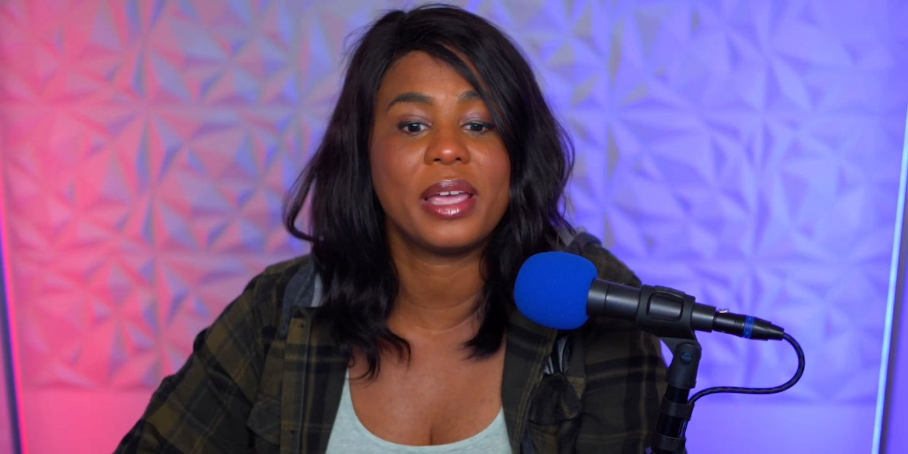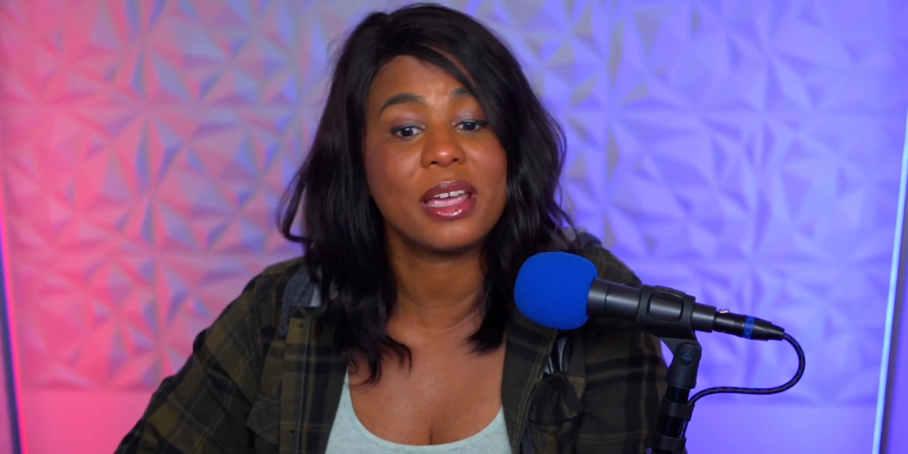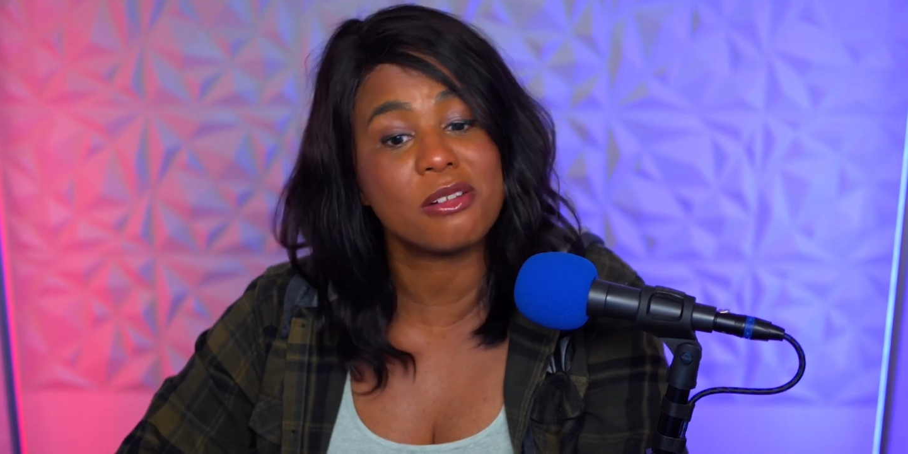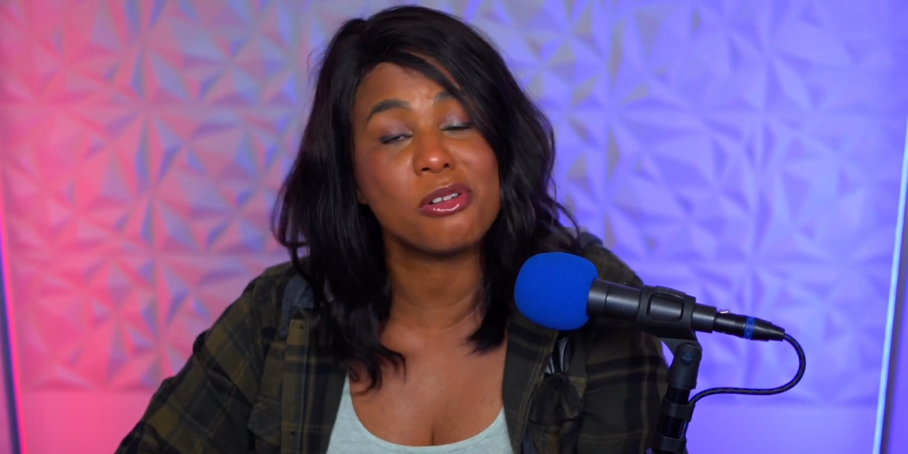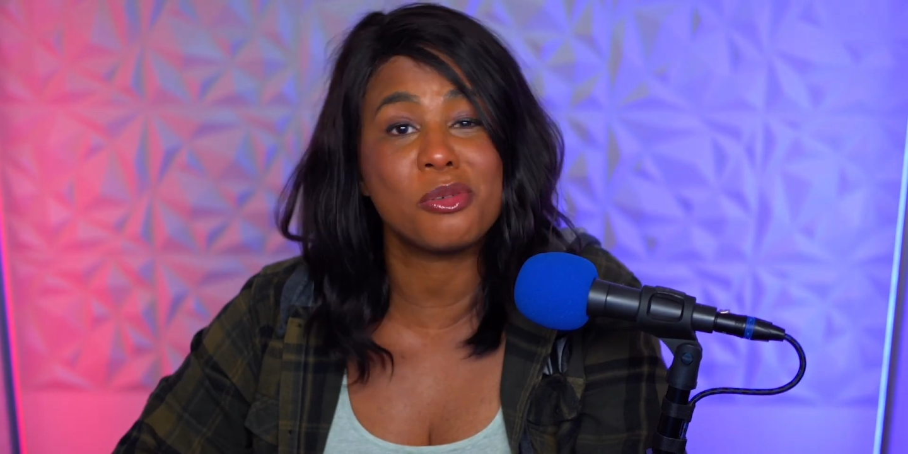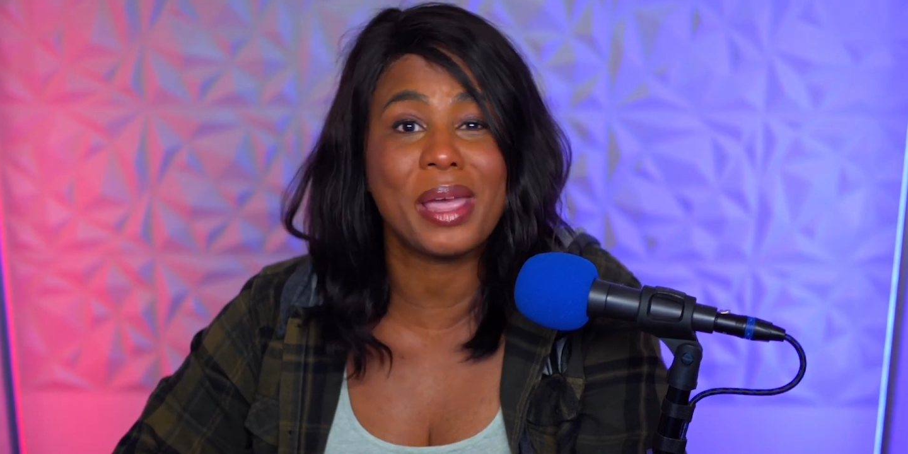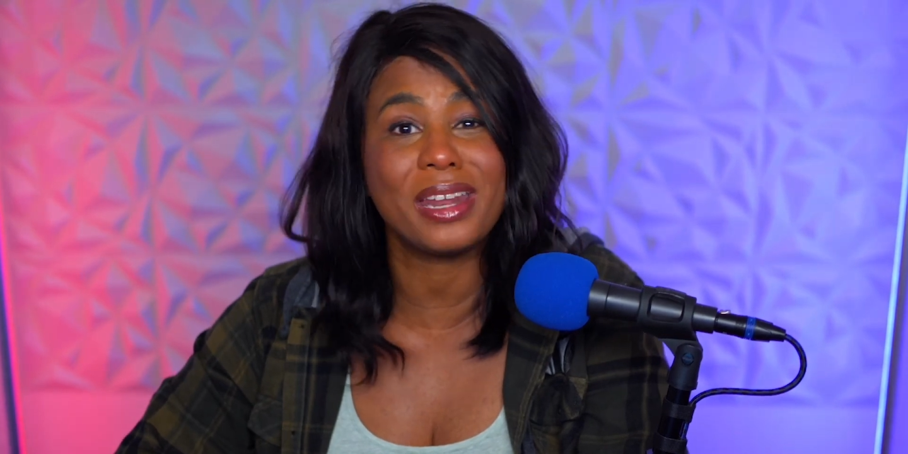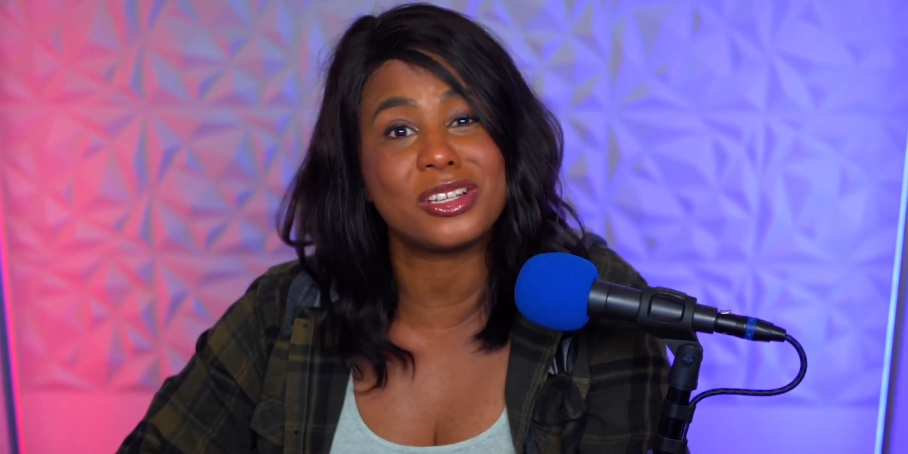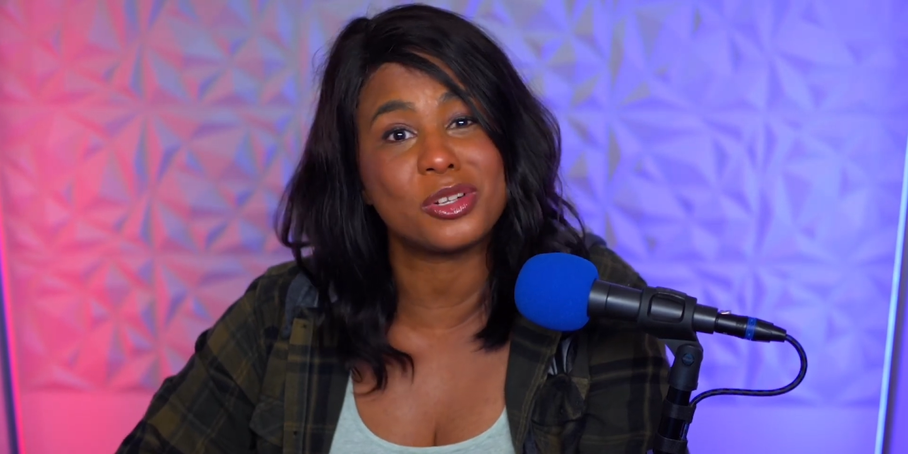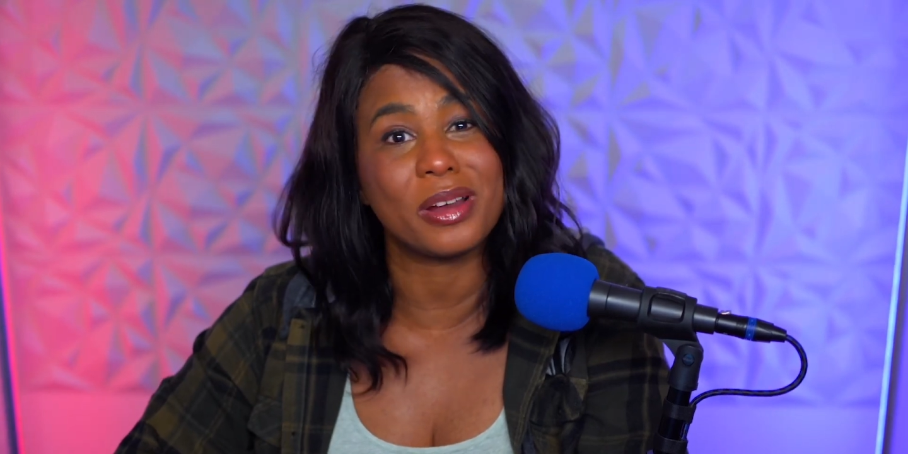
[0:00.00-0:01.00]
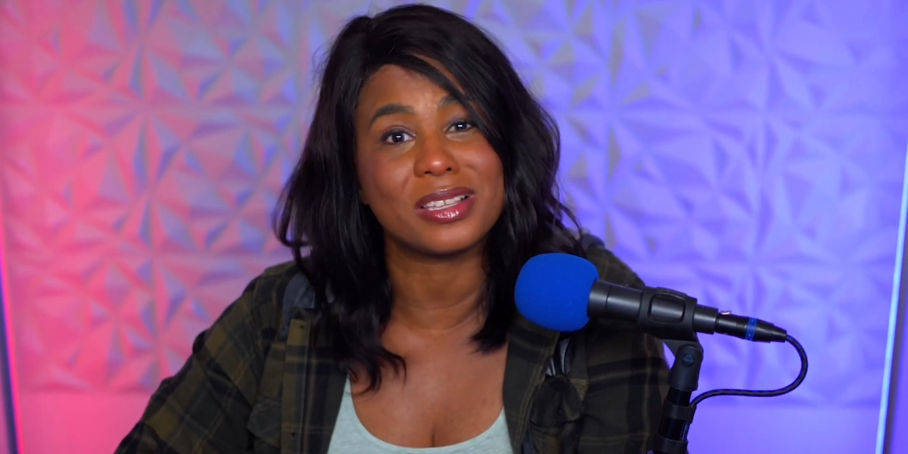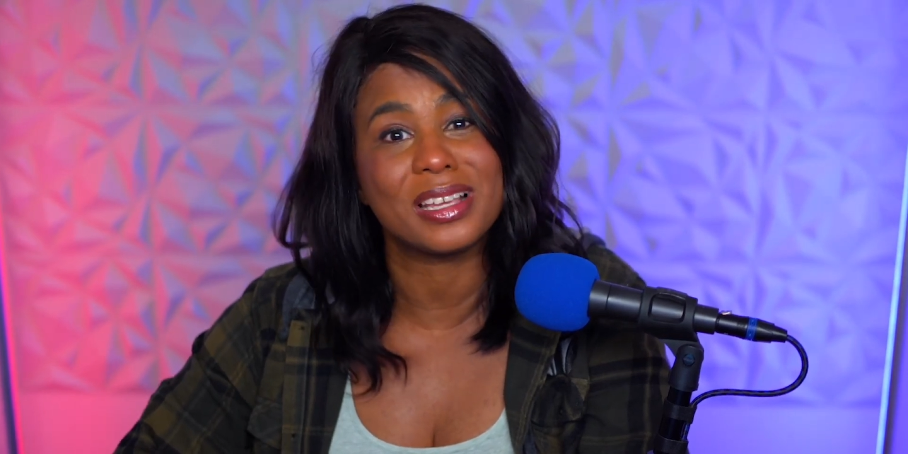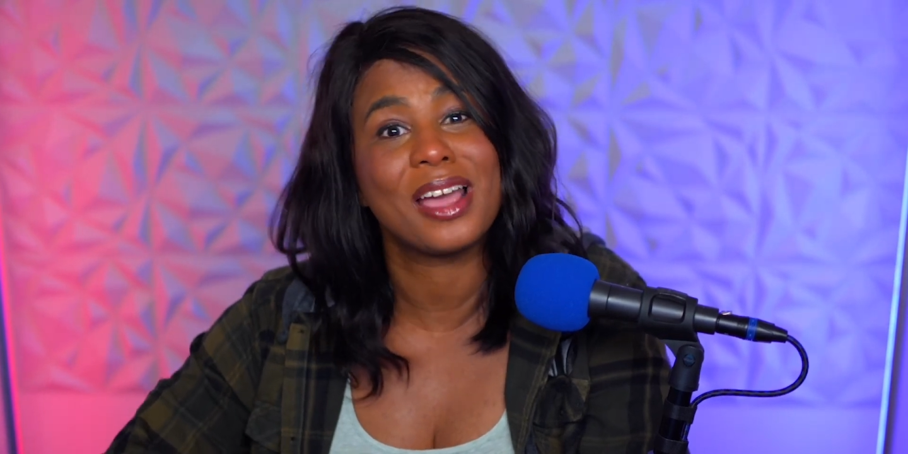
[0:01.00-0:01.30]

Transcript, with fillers: And Grogu made his choice,